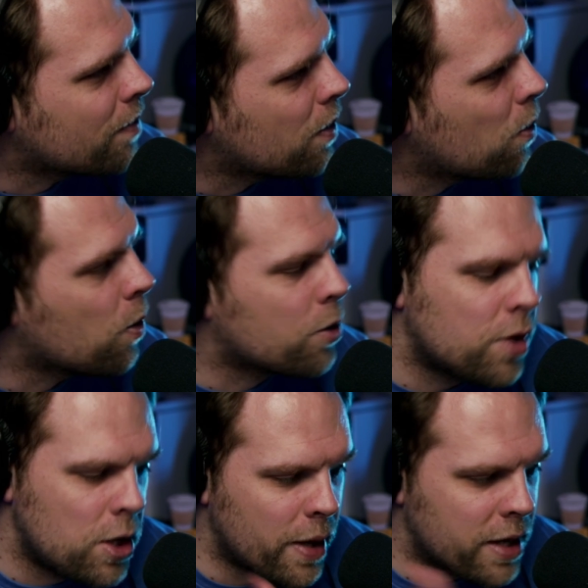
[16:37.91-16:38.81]
Or ordered
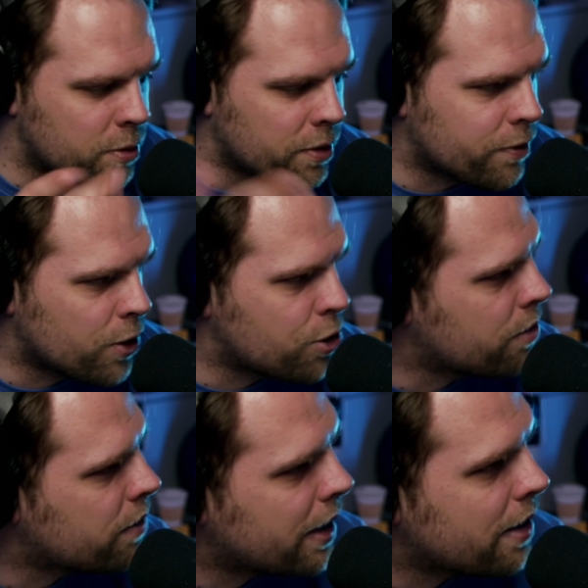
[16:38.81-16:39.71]
the US
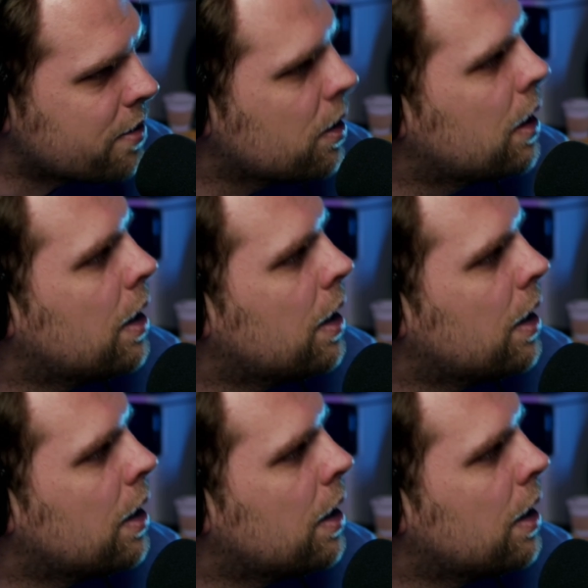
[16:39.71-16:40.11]
version, I guess.